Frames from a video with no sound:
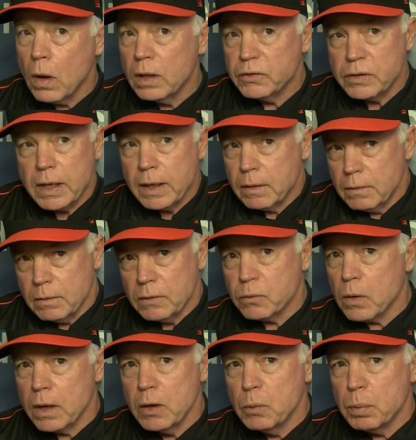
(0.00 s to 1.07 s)
Well, it's like,
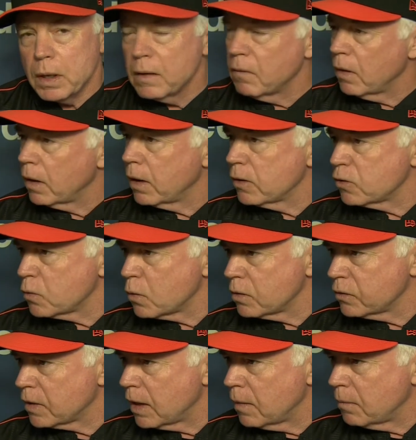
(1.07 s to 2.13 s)
that's why you play Valera at
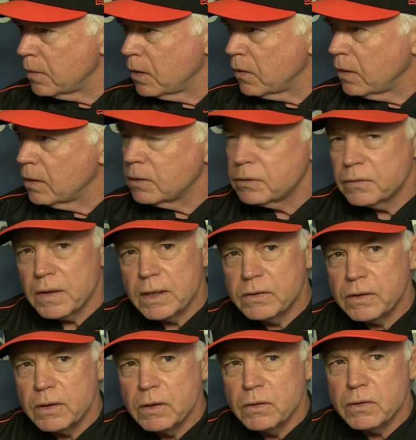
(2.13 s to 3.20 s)
shortstop. You know, let's
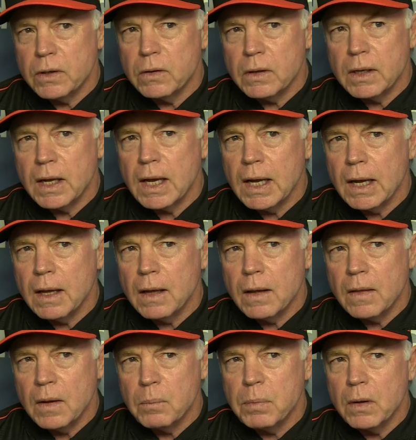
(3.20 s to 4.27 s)
face it, the utility guy,
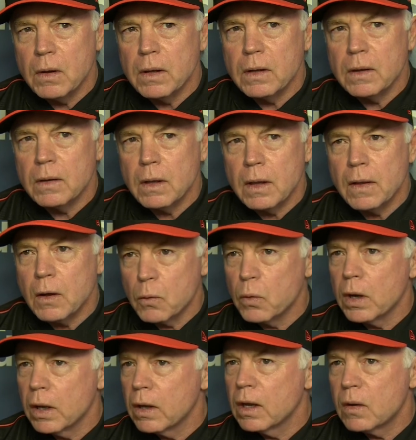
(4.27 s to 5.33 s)
the ability, the
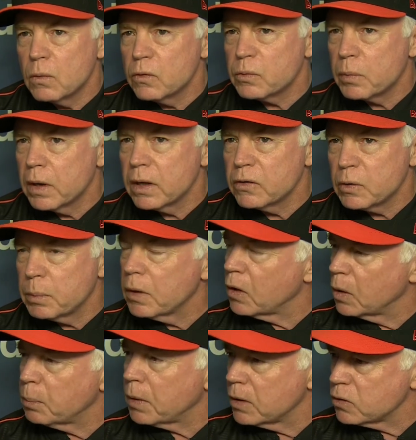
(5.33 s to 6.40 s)
really good ones bring his
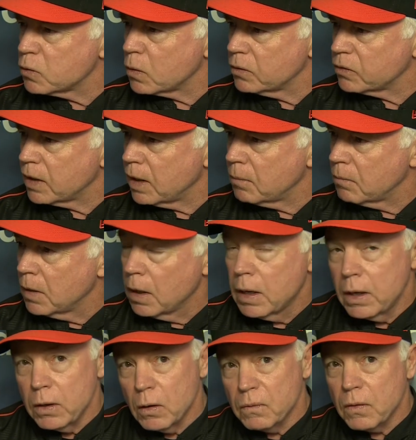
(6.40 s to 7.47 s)
ability to play shortstop.
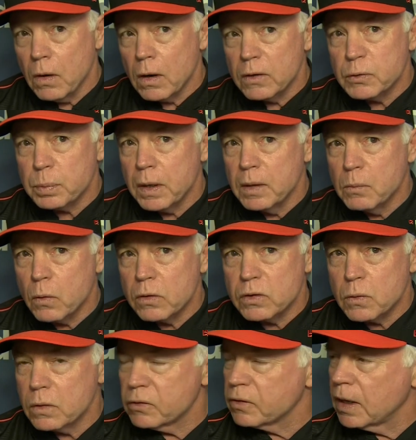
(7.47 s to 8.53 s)
You know, Valera's played more
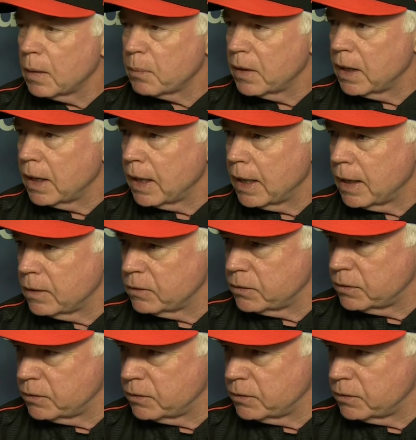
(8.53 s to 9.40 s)
shortstop than he has